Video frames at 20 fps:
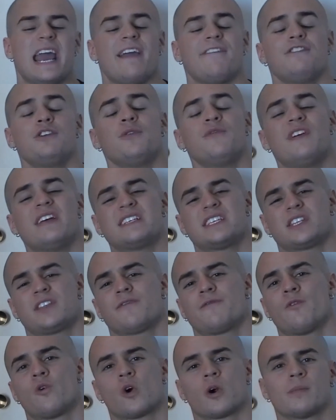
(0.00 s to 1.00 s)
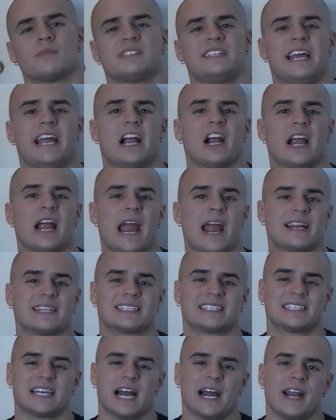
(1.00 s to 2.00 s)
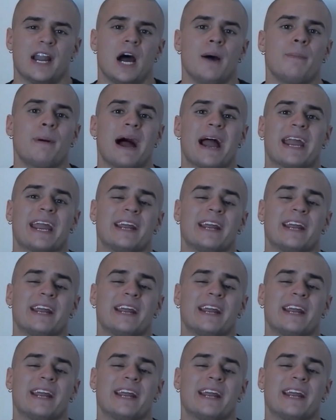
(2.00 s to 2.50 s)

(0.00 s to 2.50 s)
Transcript: If you visit the forums there and sign up,